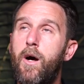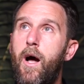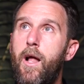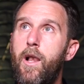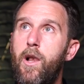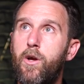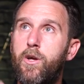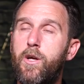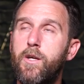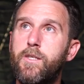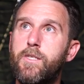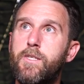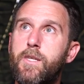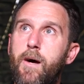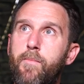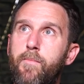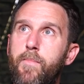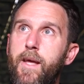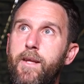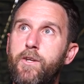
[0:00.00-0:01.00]
I look at
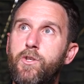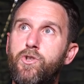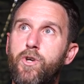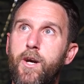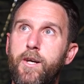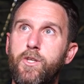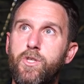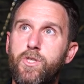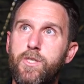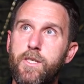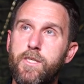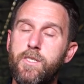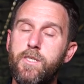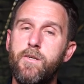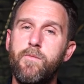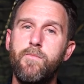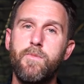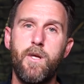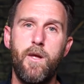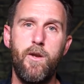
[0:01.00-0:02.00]
some entrenched
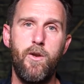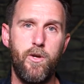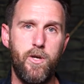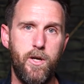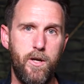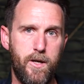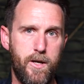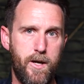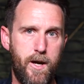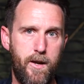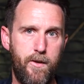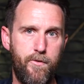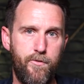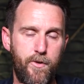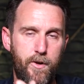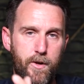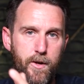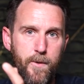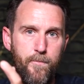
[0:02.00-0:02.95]
systems, I look at kind of,